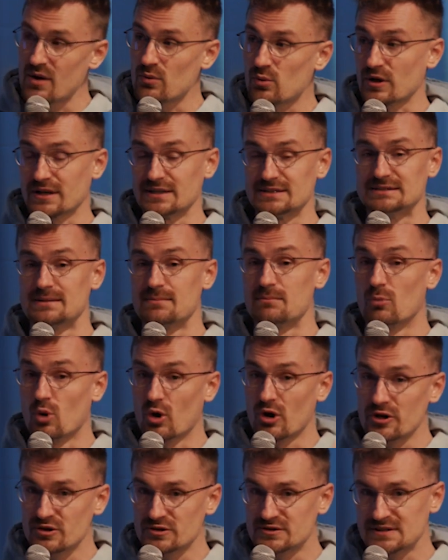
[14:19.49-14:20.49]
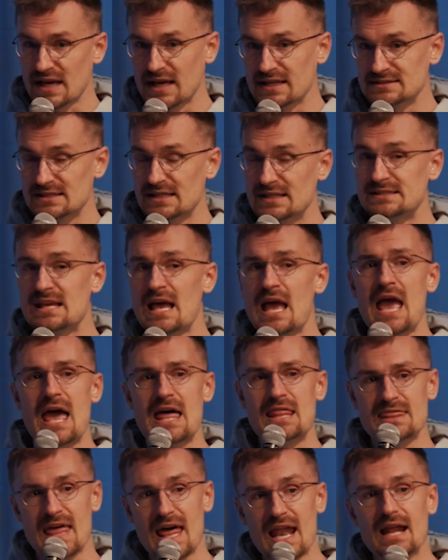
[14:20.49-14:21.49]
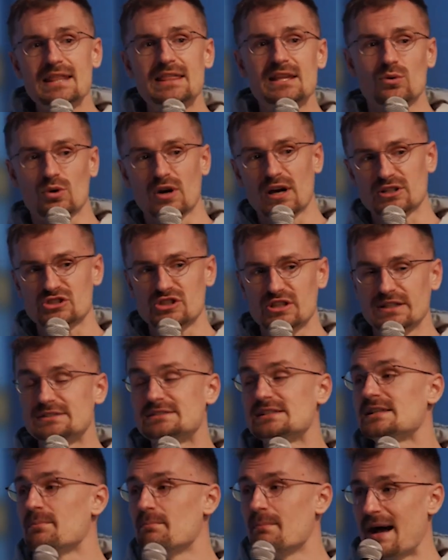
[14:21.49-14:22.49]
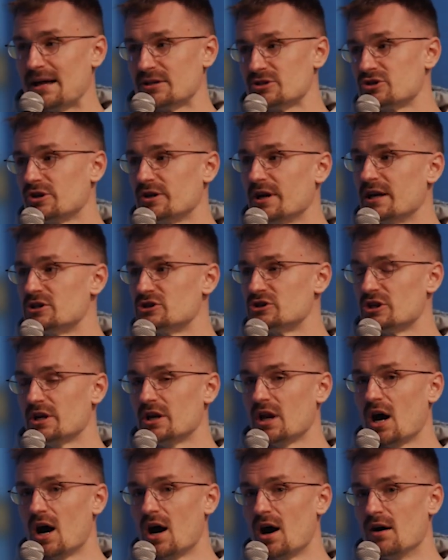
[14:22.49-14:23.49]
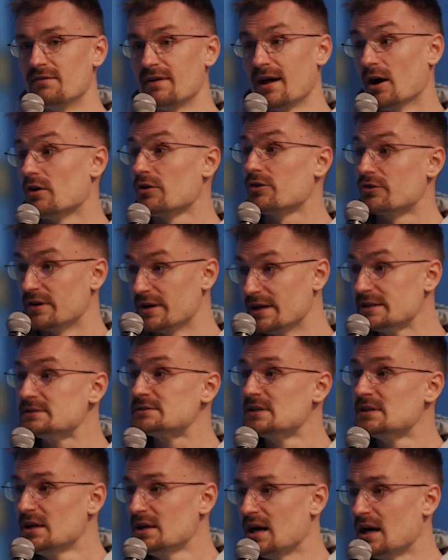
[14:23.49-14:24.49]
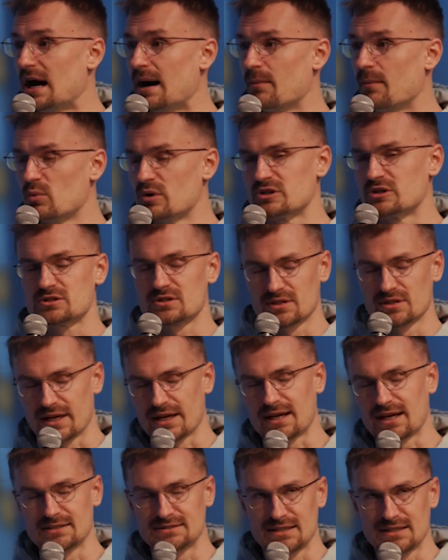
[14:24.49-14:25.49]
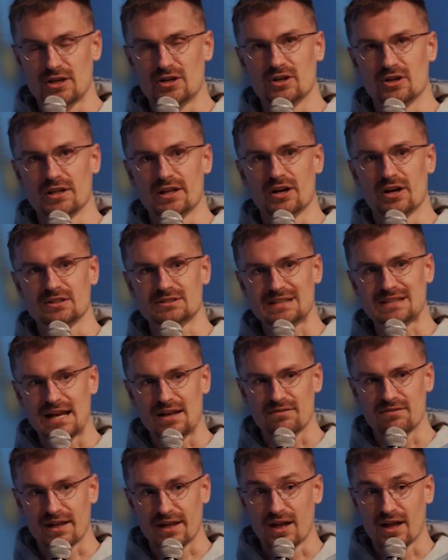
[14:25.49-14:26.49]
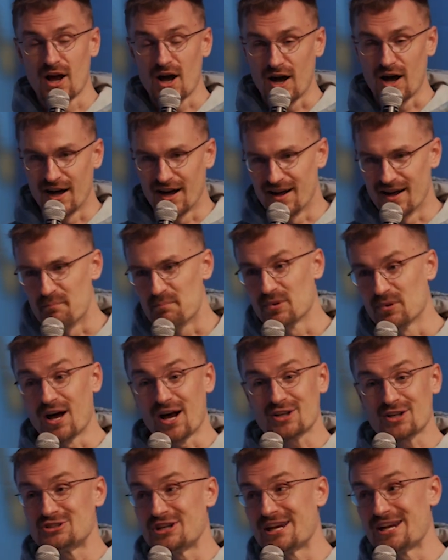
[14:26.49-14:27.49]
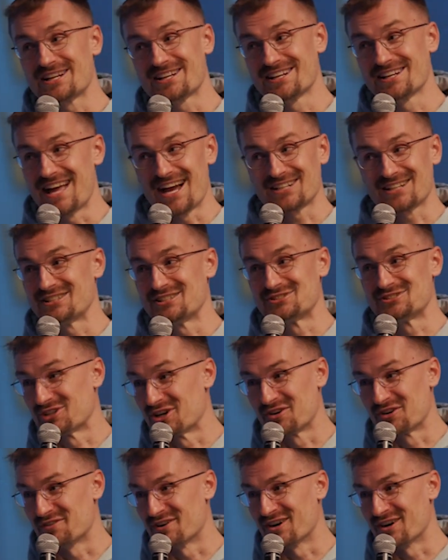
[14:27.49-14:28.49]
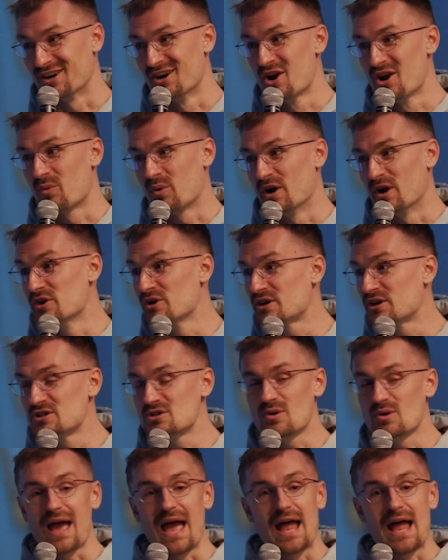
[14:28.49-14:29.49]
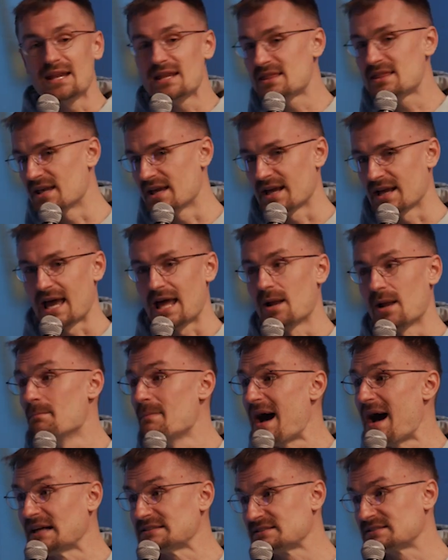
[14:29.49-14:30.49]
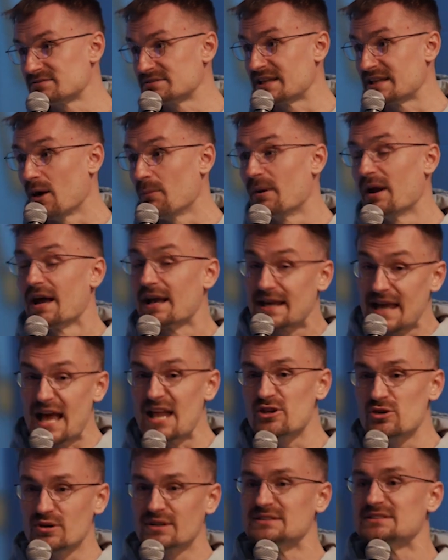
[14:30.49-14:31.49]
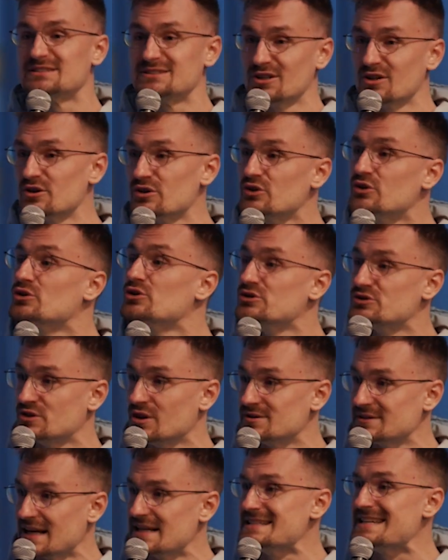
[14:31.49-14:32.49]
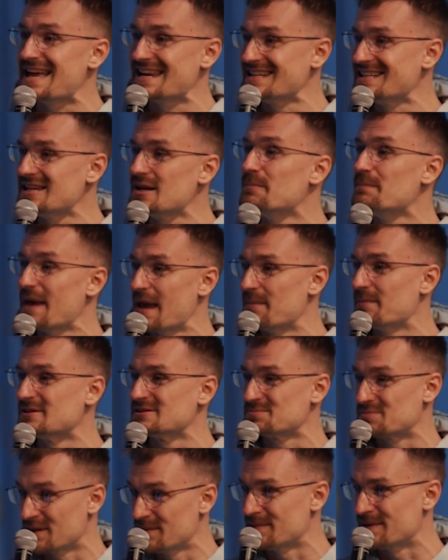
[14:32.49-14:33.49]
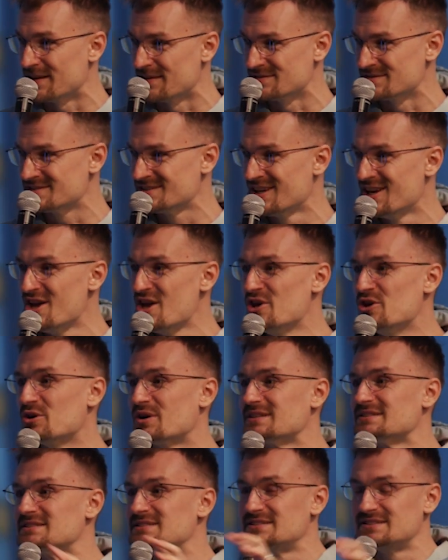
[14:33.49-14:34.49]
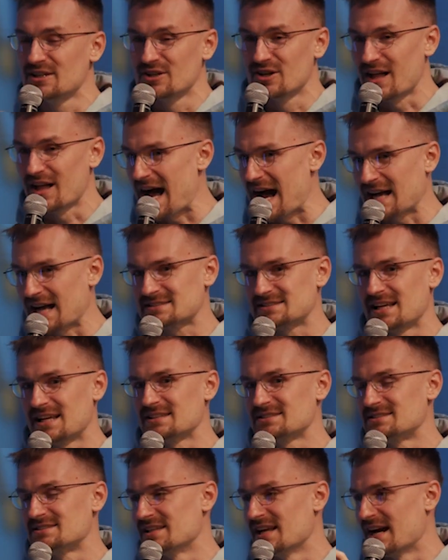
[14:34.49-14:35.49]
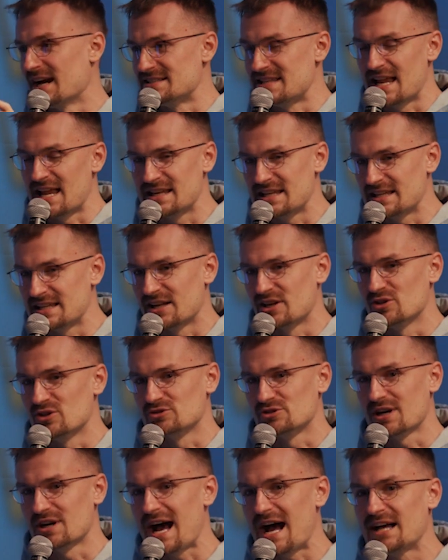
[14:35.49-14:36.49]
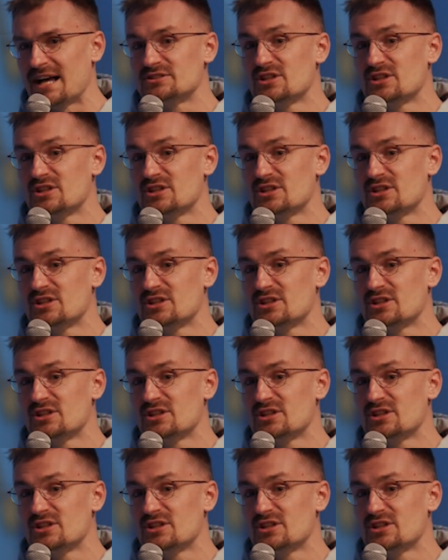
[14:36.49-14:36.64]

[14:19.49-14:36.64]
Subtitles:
We're going to see more use cases. And then I think we're actually going to see the maturation of L3s, which, like I said earlier, is kind of like a blockchain connected server where you can do anything at a massive scale. But again, you can still use those identity and payments primitives. You can still access the identity that a user has.